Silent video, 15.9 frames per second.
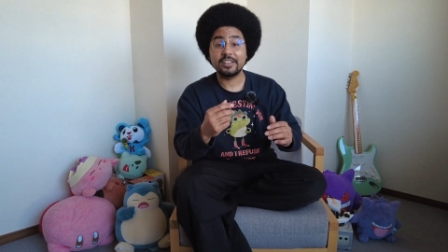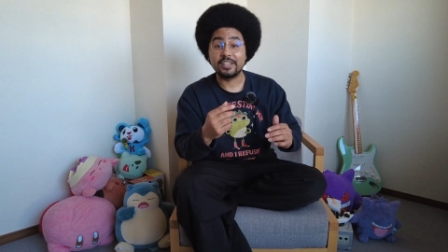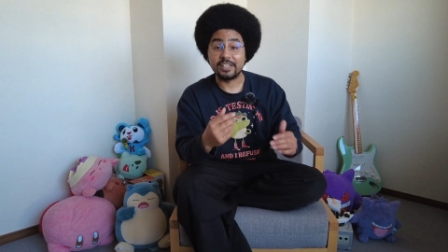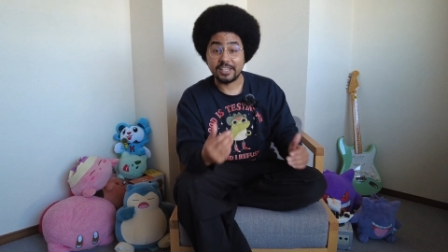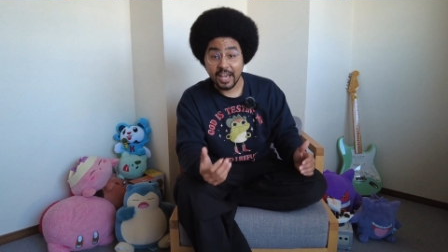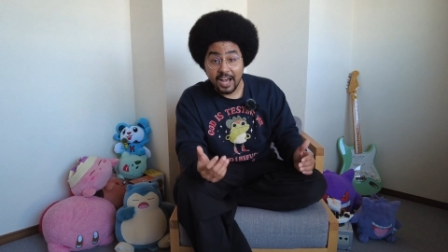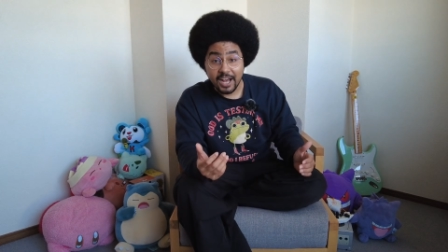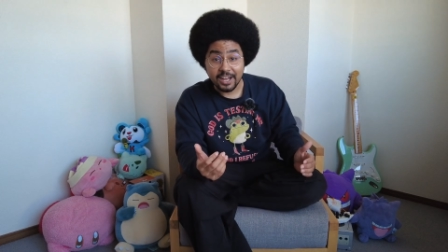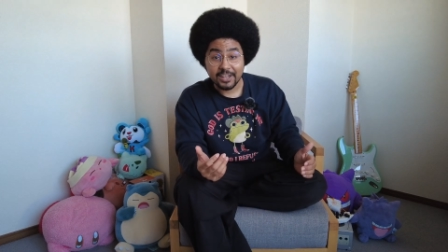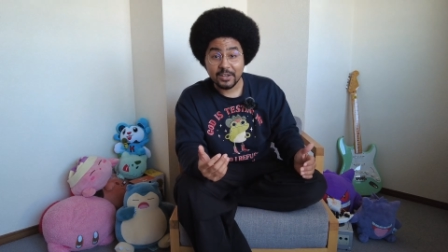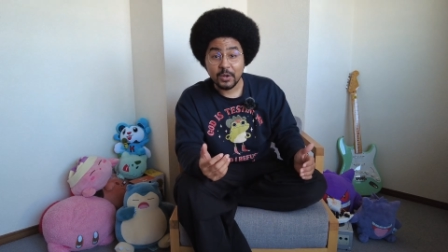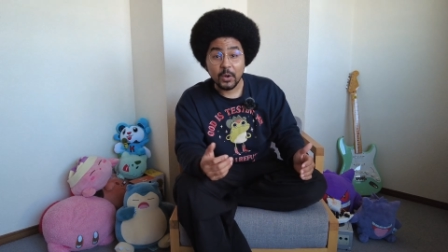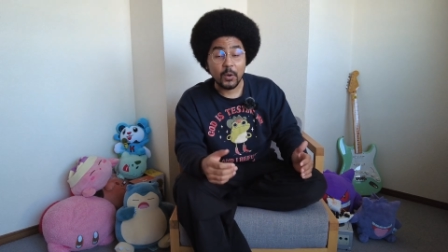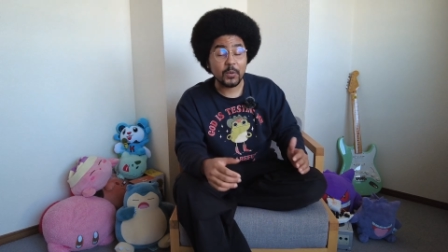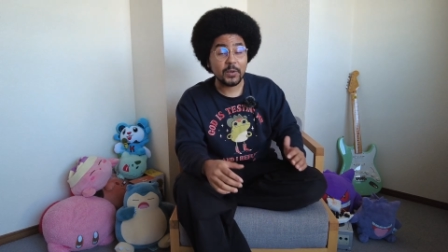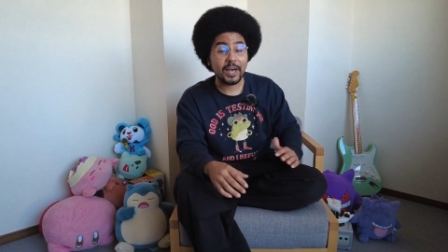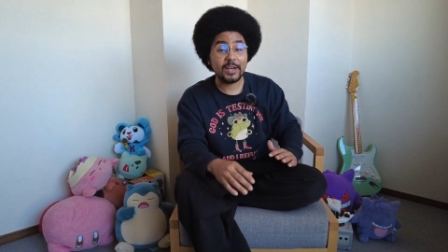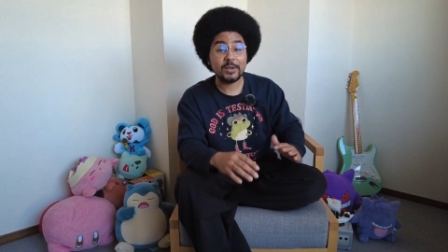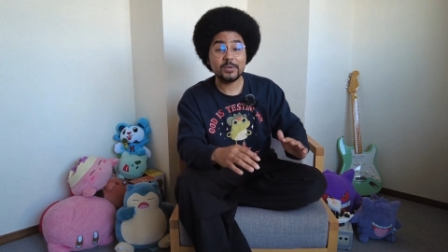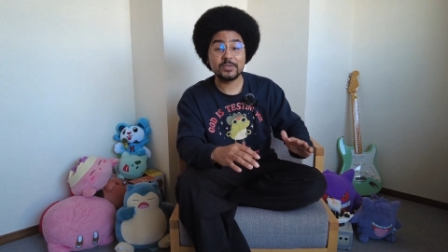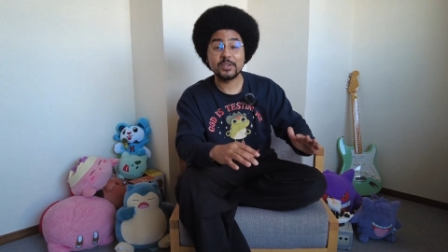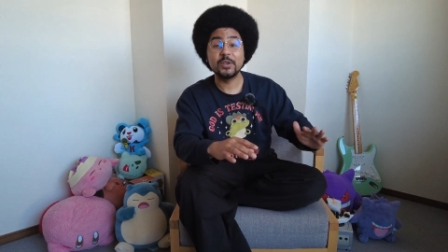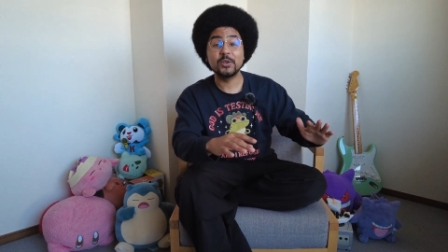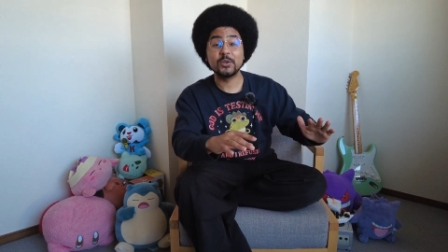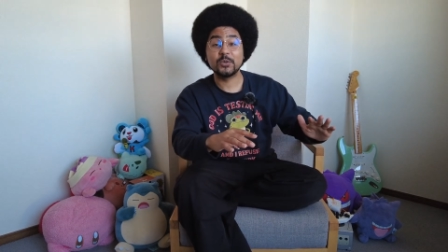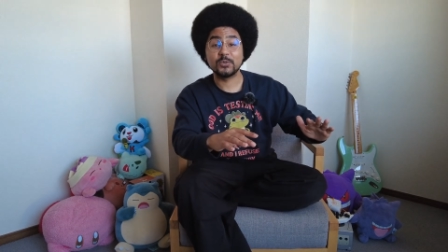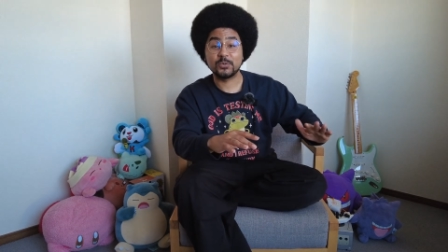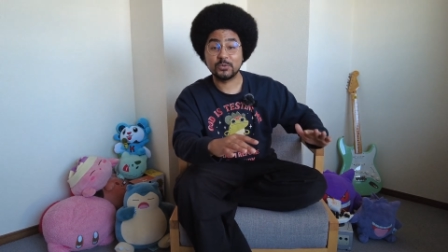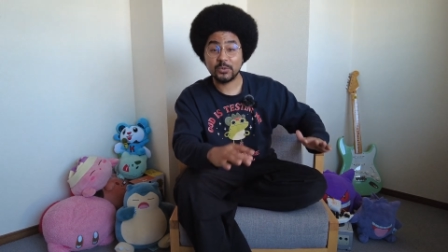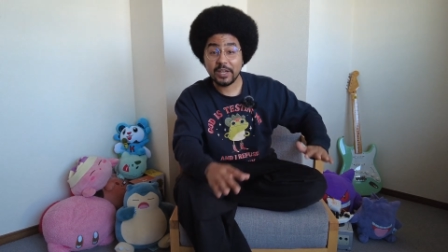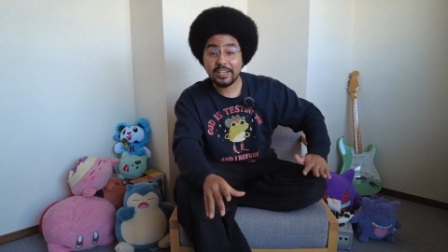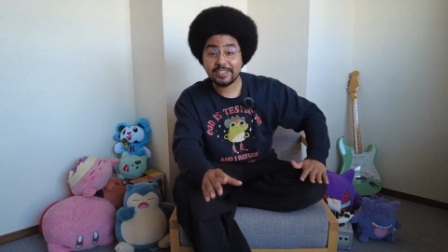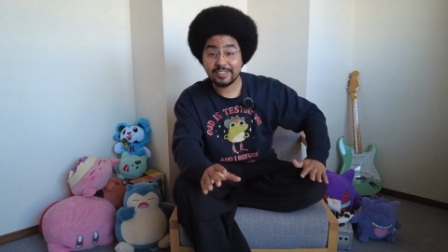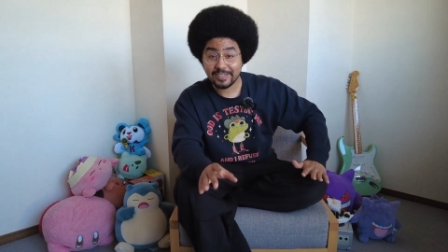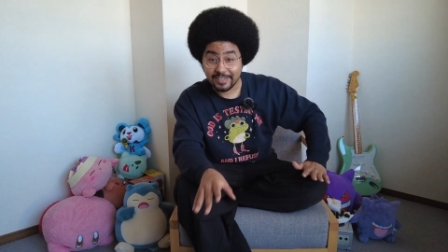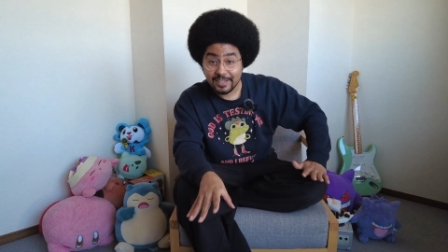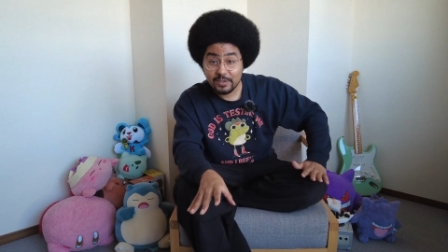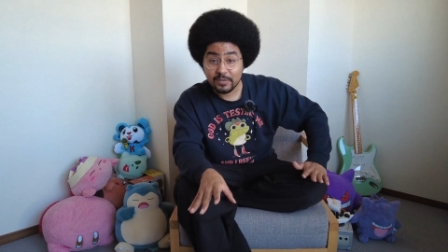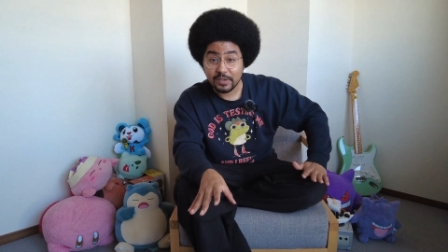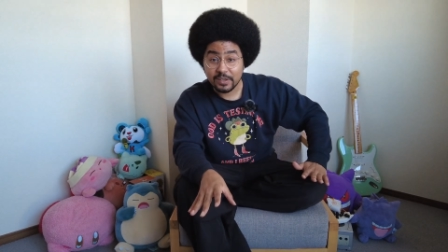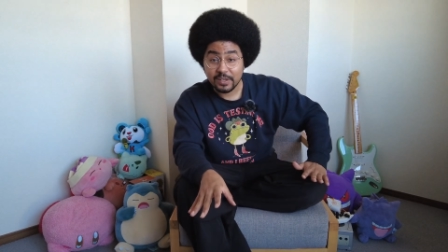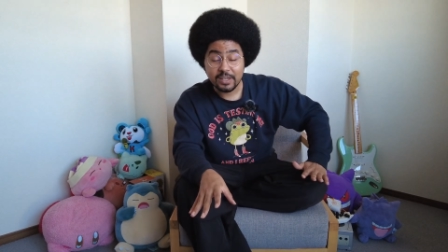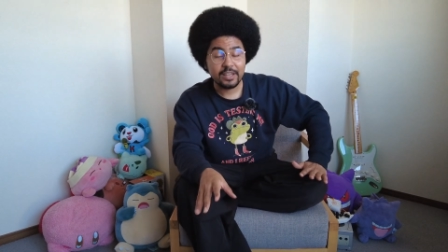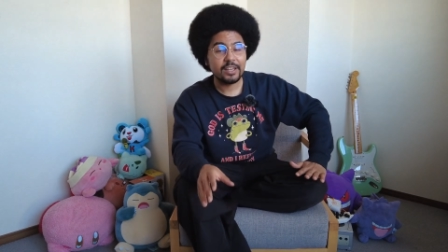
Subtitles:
Yeah, Hokkaido's great to live in.